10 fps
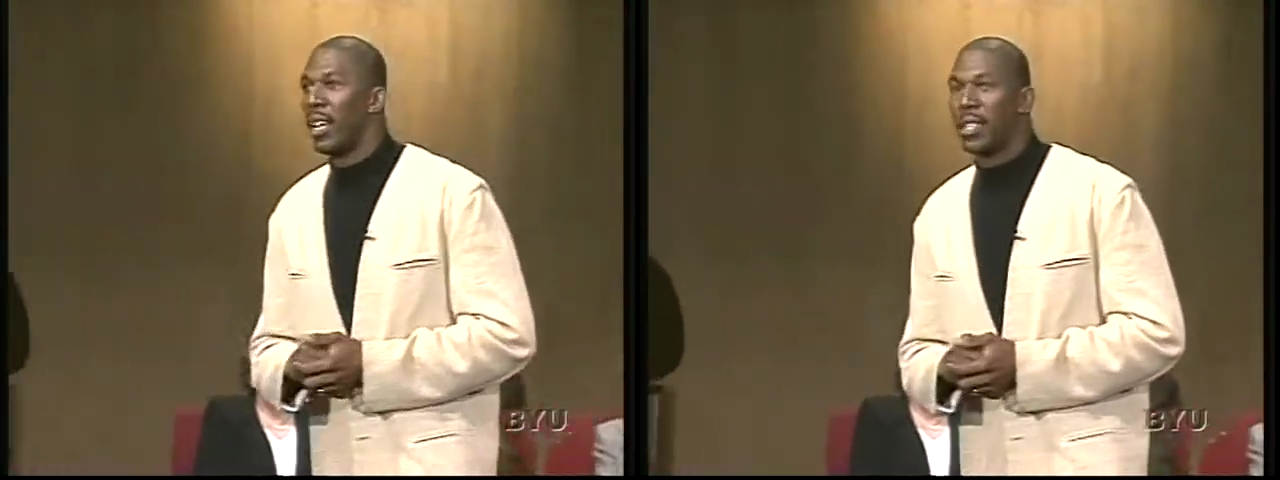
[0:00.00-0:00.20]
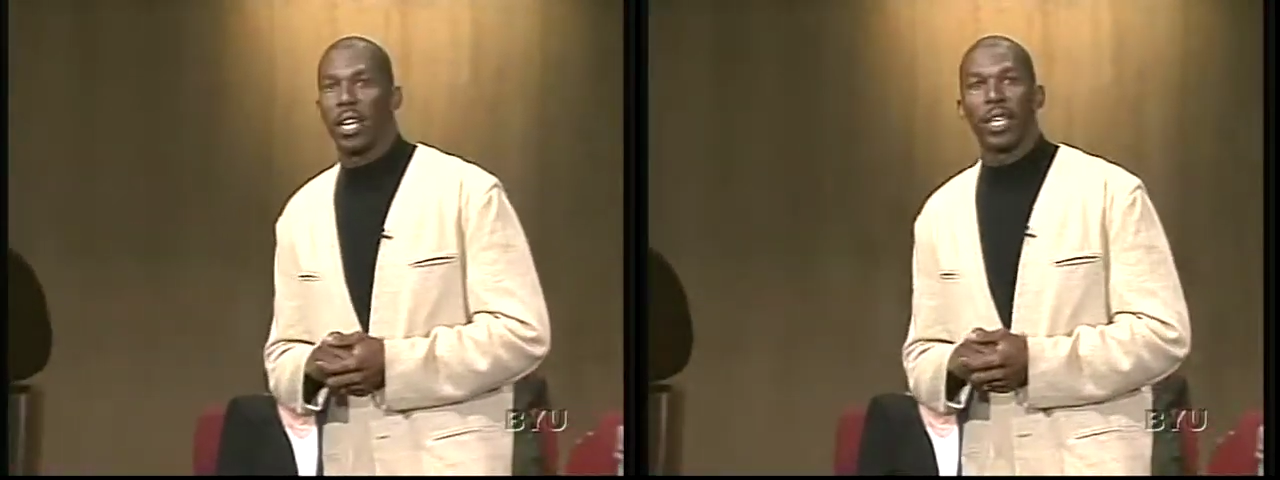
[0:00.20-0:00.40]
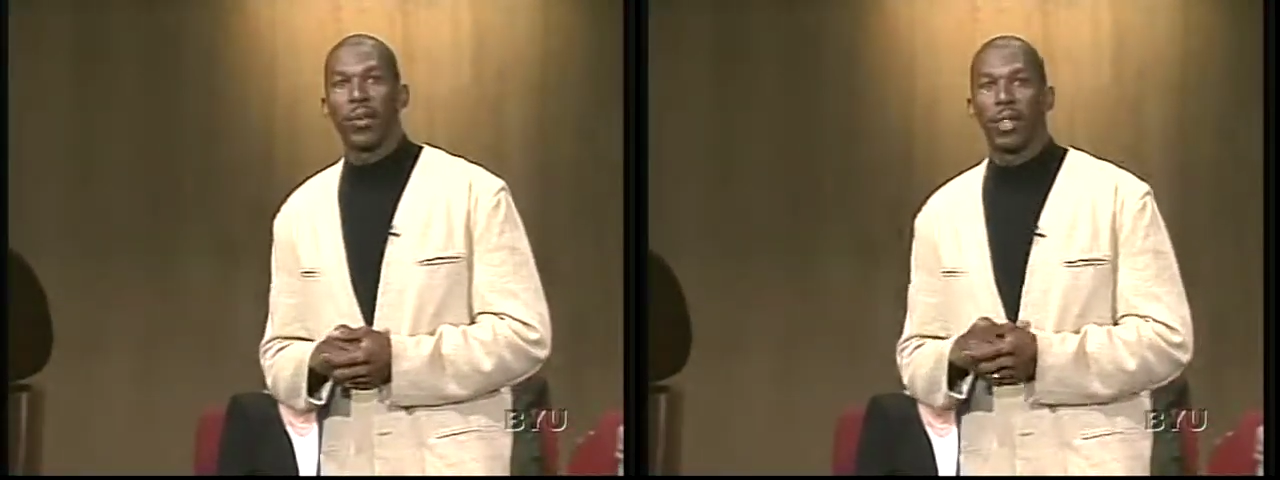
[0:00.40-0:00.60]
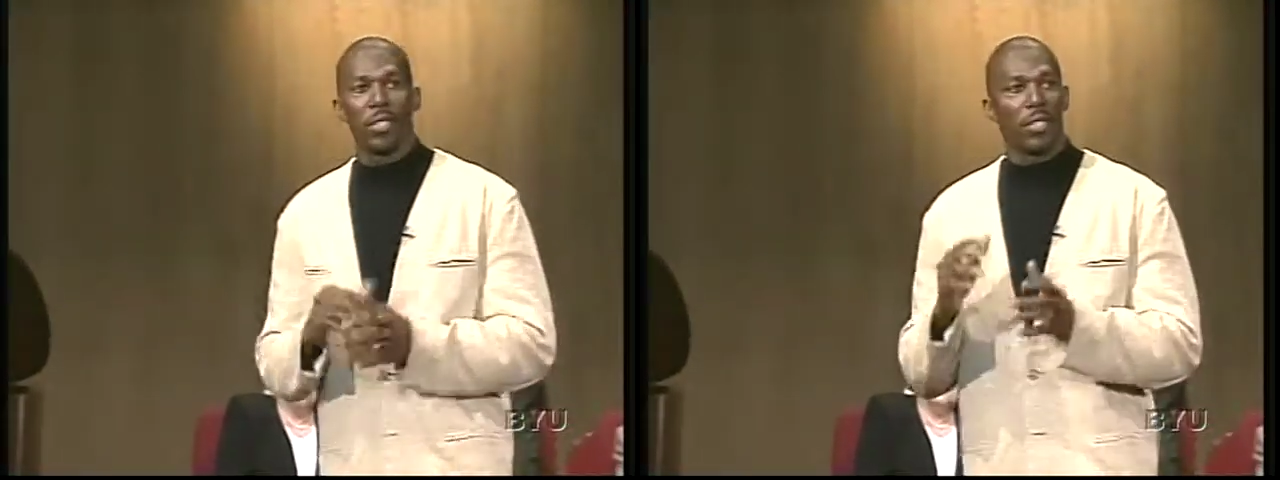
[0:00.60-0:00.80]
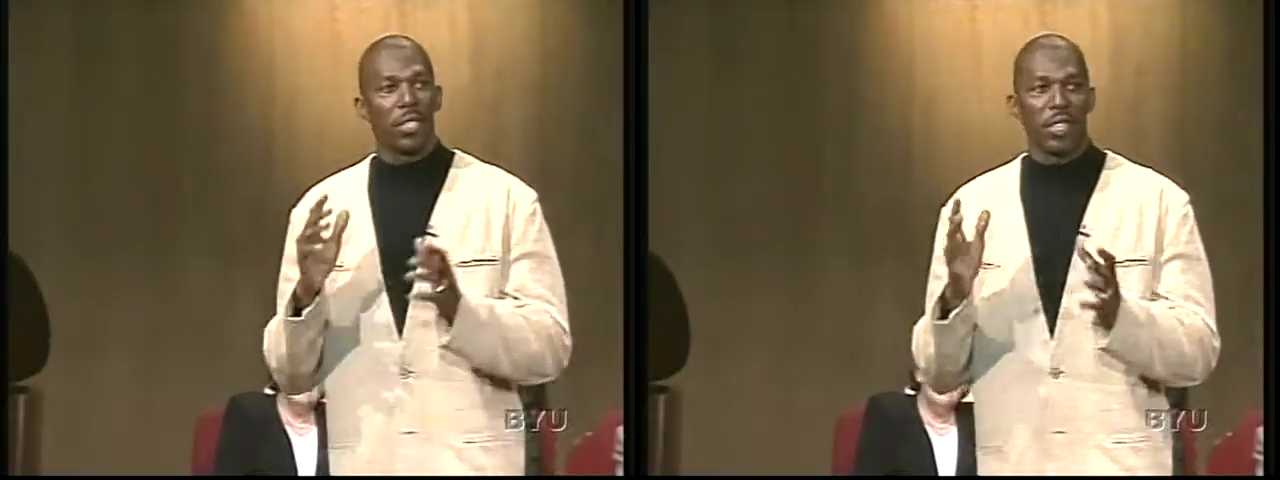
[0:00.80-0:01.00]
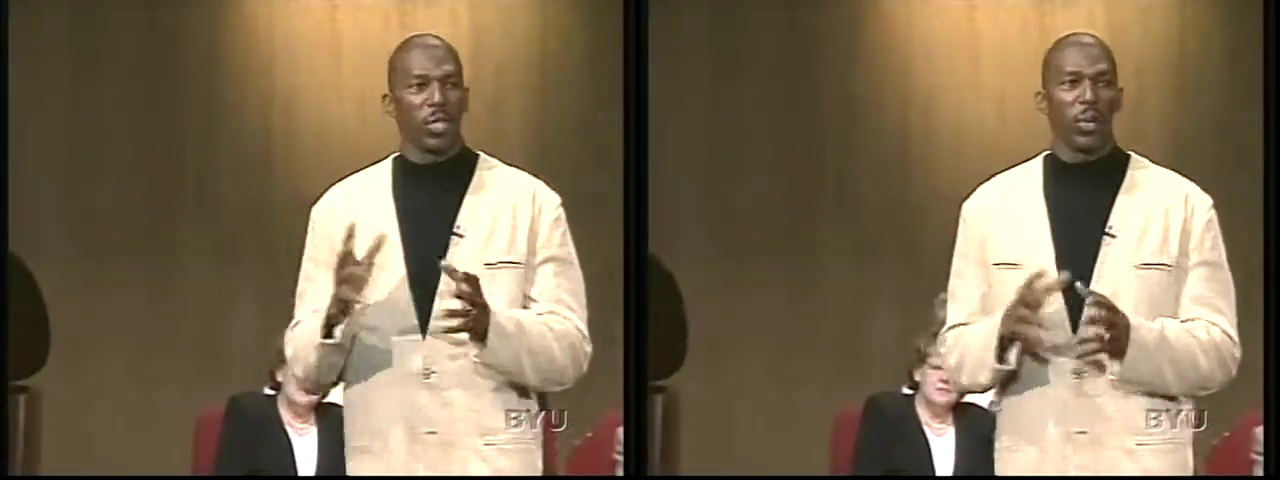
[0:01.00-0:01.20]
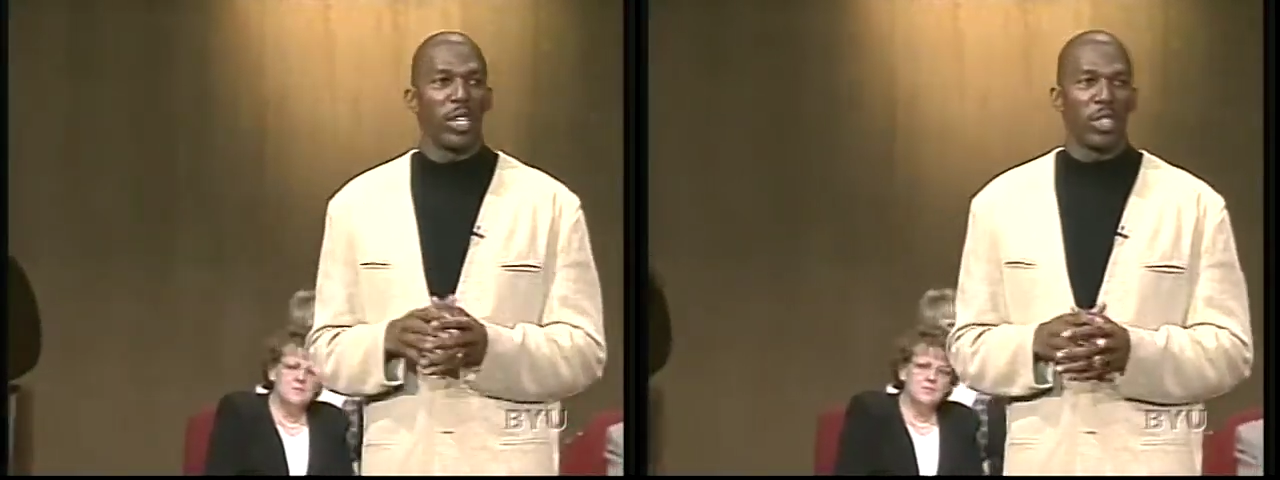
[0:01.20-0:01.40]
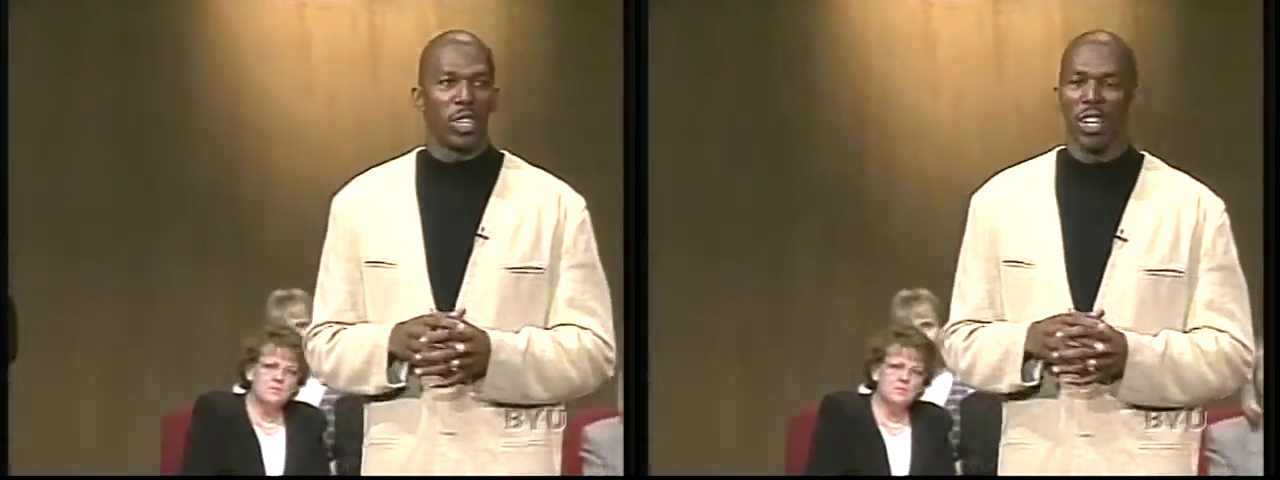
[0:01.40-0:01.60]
I said, honey, well, this is the situation.